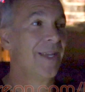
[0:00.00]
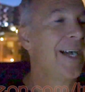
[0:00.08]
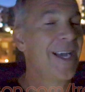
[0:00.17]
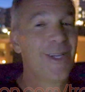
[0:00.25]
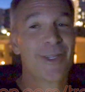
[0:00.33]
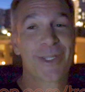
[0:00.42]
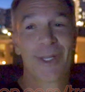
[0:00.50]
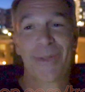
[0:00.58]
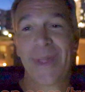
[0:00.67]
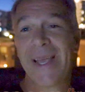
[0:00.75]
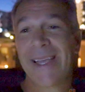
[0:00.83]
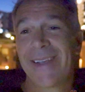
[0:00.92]
I used to
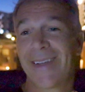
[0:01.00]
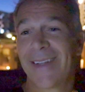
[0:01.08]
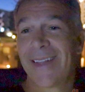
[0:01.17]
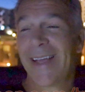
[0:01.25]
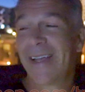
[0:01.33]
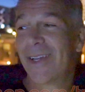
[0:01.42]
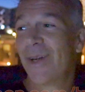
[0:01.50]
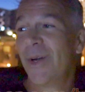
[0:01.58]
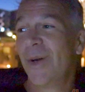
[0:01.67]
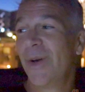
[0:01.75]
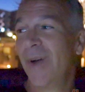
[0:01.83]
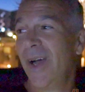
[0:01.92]
think like,
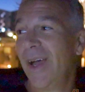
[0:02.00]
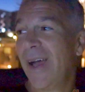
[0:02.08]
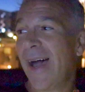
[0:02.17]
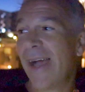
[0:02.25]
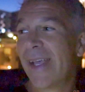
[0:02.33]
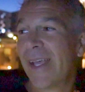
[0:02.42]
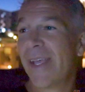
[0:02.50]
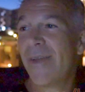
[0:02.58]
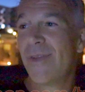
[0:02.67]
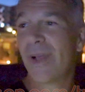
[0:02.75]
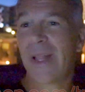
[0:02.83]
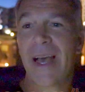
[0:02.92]
oh, I could
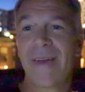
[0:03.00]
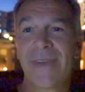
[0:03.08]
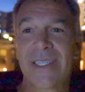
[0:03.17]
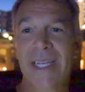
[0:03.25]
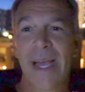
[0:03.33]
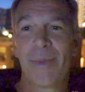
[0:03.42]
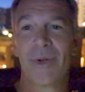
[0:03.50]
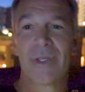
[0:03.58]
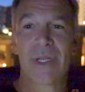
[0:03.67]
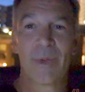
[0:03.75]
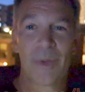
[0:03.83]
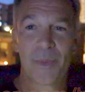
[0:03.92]
give you a lot of
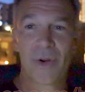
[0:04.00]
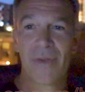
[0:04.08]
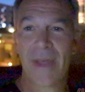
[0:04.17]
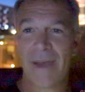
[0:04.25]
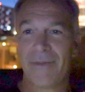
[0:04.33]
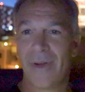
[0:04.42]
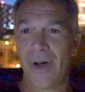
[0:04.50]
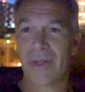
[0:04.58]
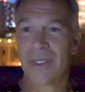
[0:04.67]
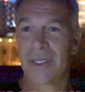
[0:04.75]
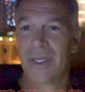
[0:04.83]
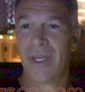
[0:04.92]
examples that would prove that
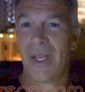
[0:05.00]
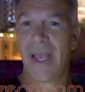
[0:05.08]
false.